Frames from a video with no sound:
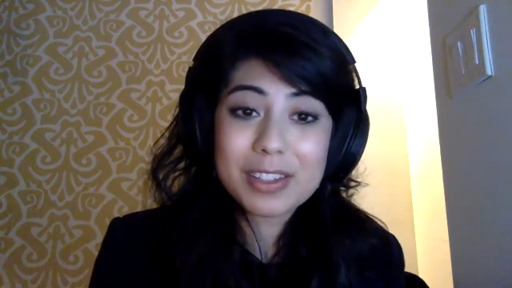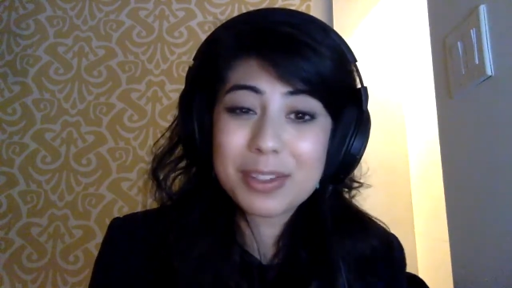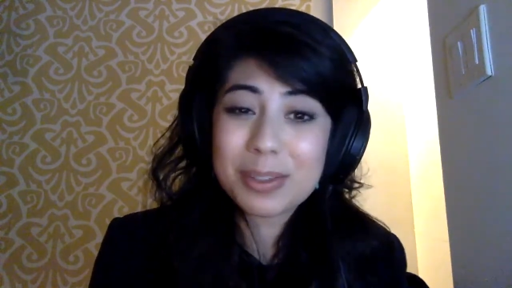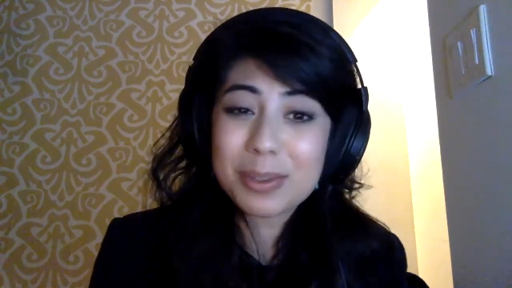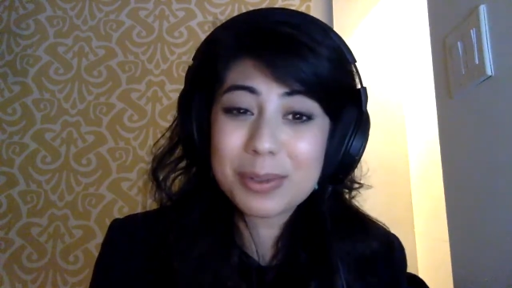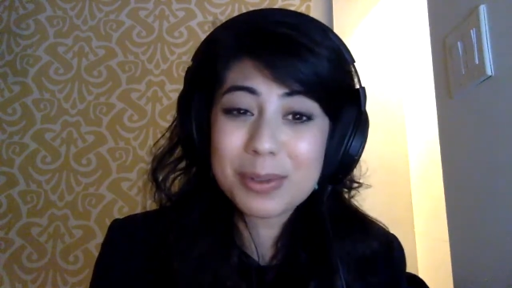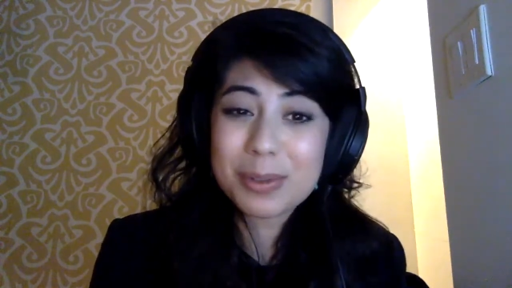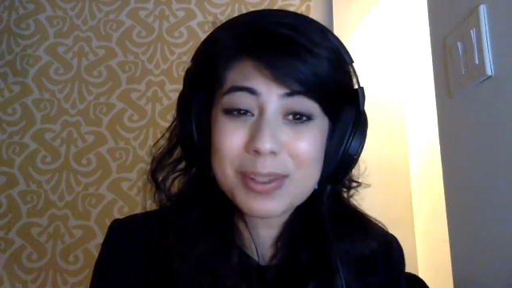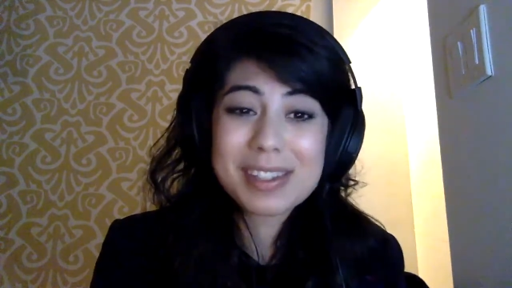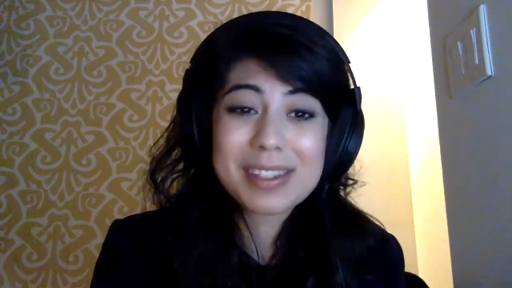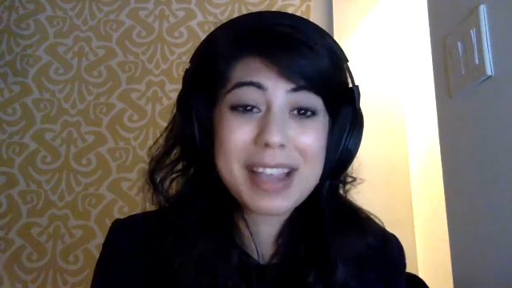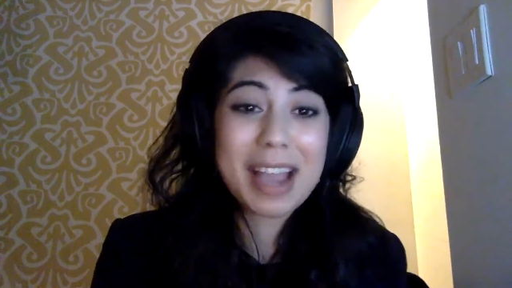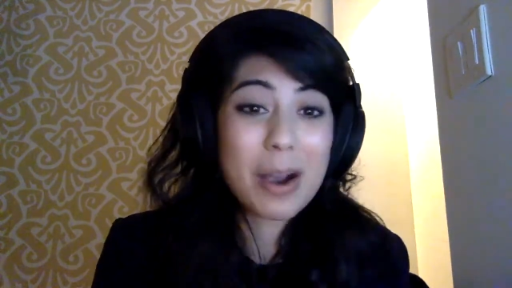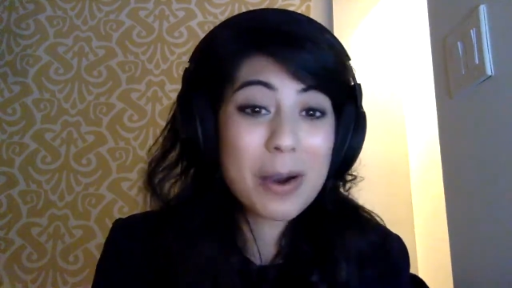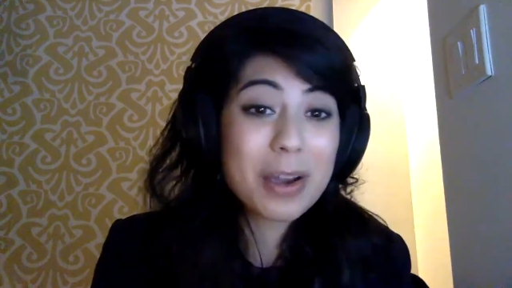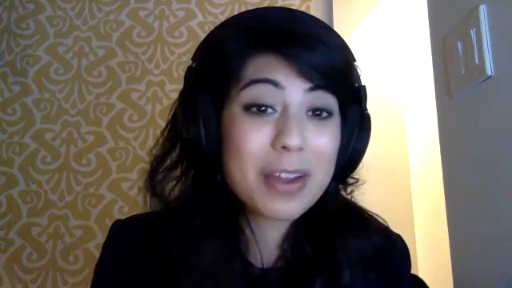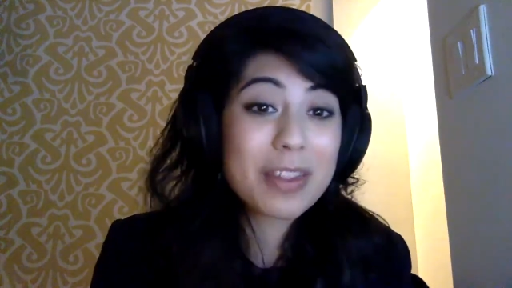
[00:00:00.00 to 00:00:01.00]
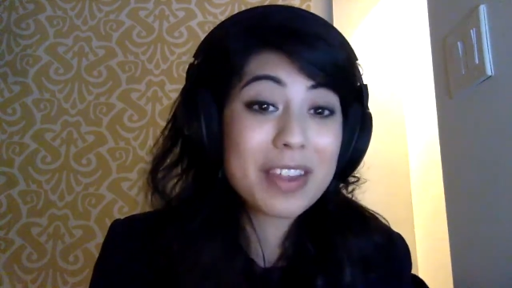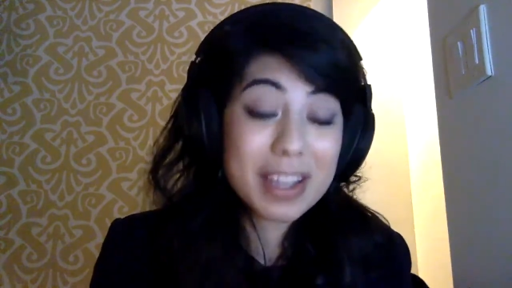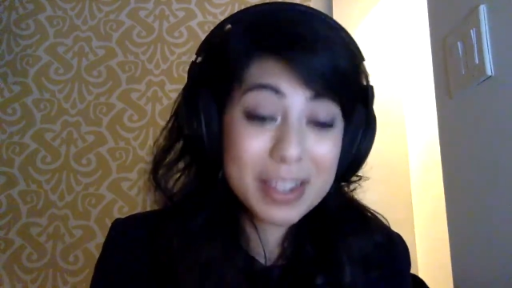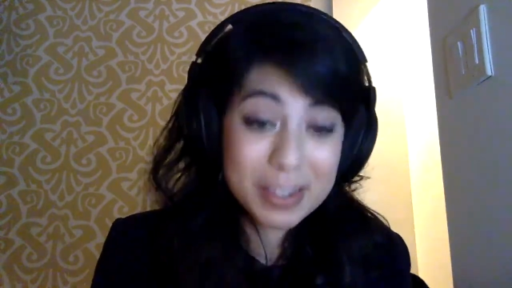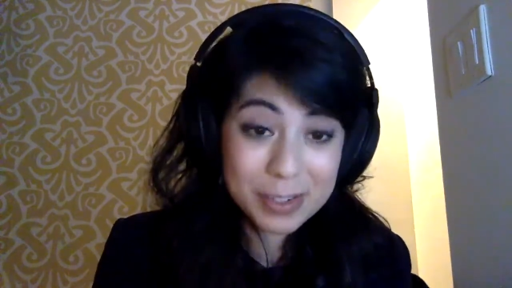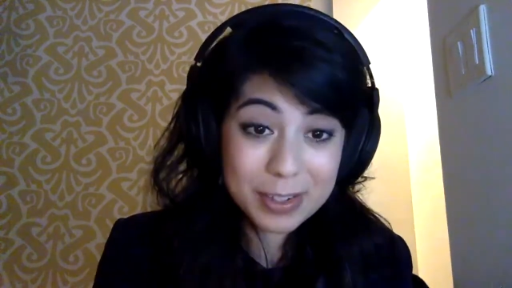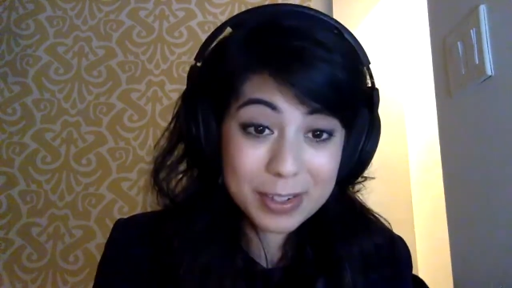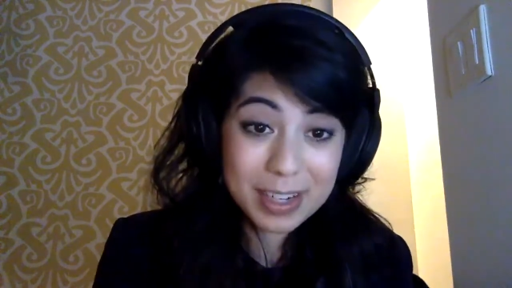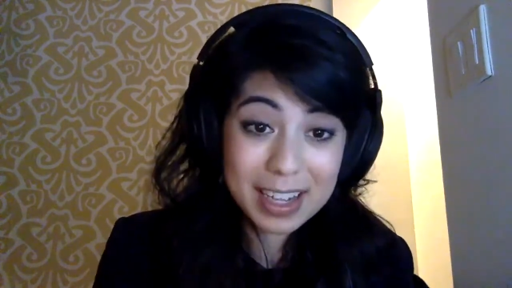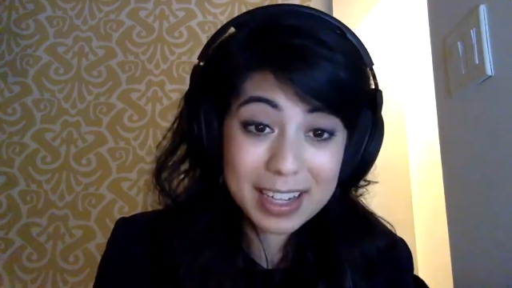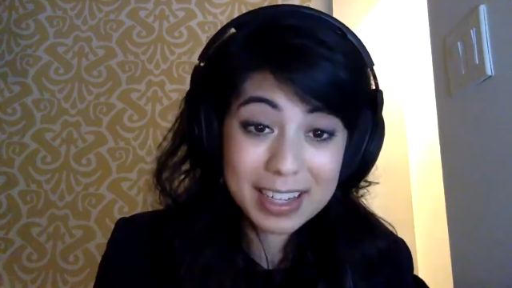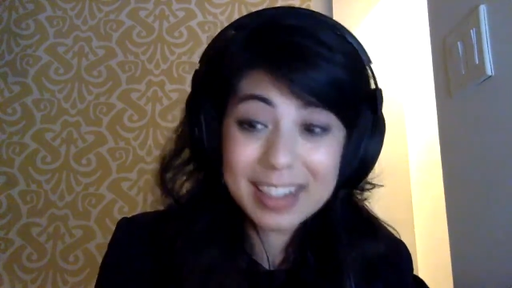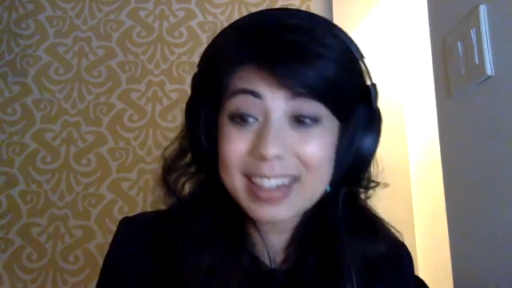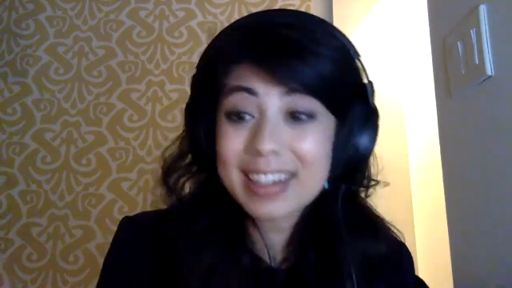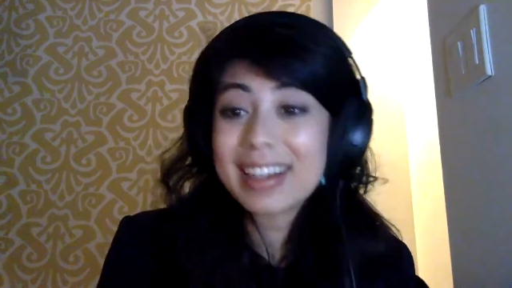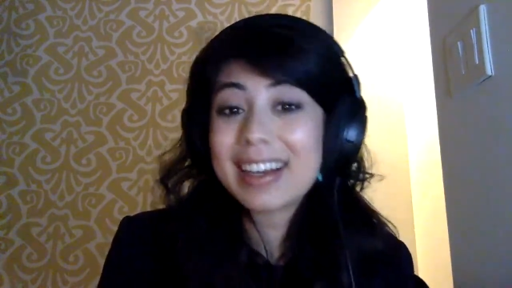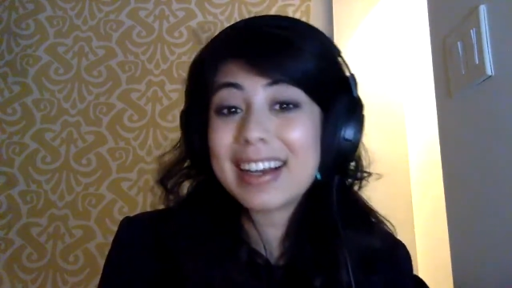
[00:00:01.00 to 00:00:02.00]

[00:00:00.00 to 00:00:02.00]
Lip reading: to scour the internet,